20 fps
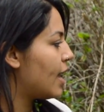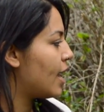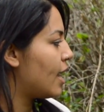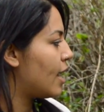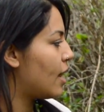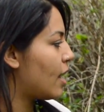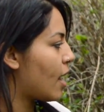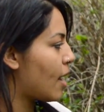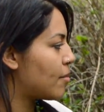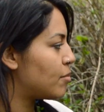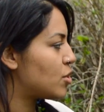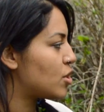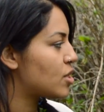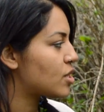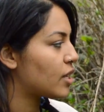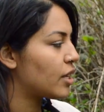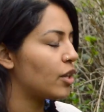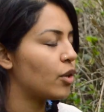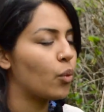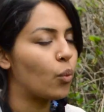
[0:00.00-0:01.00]
And I'm
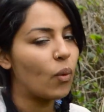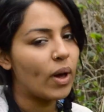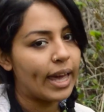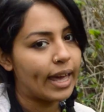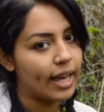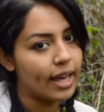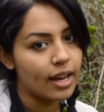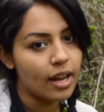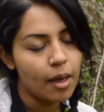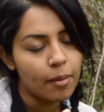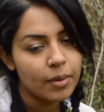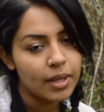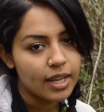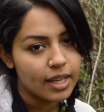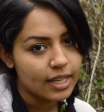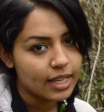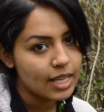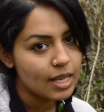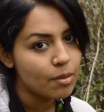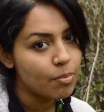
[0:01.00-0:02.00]
just gonna wait, and I'm gonna
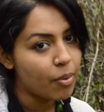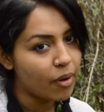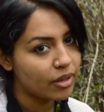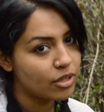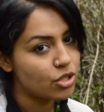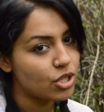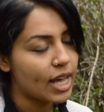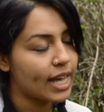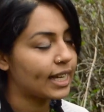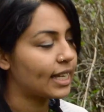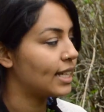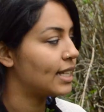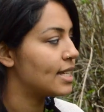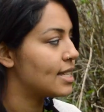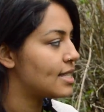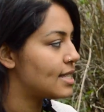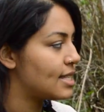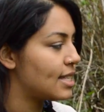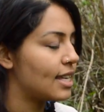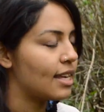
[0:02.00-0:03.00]
keep on checking to
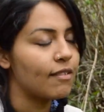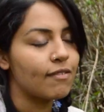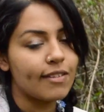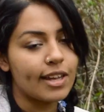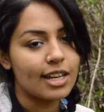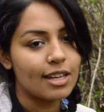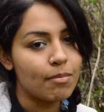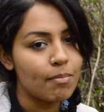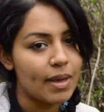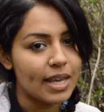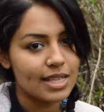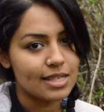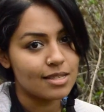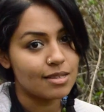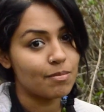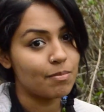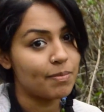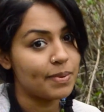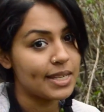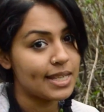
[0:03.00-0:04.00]
see if any mason